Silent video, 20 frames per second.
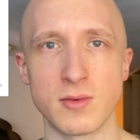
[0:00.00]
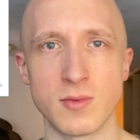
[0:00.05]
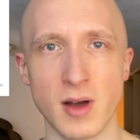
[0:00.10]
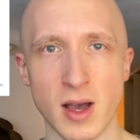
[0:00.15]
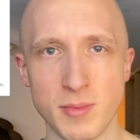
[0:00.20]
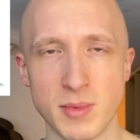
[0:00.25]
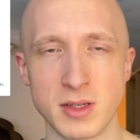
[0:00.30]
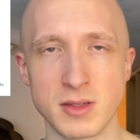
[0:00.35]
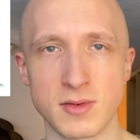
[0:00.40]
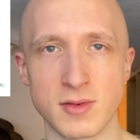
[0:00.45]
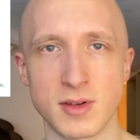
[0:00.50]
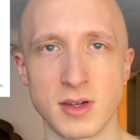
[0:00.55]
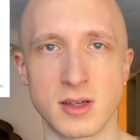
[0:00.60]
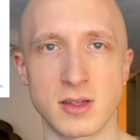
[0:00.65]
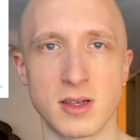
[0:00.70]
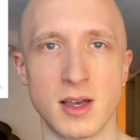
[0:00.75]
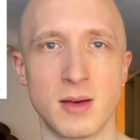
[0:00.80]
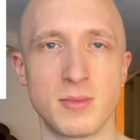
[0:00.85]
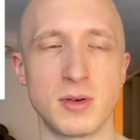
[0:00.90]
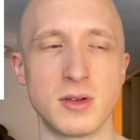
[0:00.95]
weapons, for
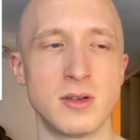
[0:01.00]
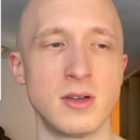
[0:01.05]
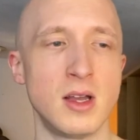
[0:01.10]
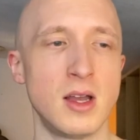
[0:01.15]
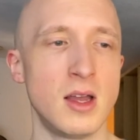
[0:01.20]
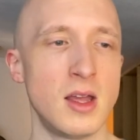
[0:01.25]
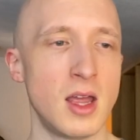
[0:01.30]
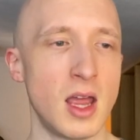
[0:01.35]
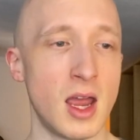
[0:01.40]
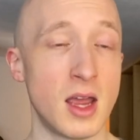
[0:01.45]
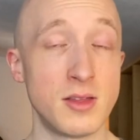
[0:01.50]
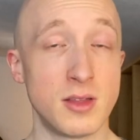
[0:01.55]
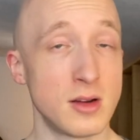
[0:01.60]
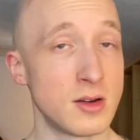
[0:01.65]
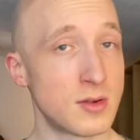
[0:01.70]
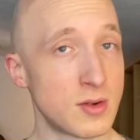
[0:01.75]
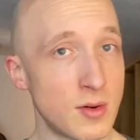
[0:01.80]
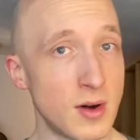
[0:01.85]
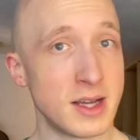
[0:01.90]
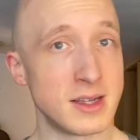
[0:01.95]
example, and they're
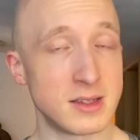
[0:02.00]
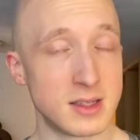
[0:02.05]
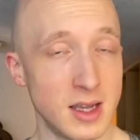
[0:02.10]
quite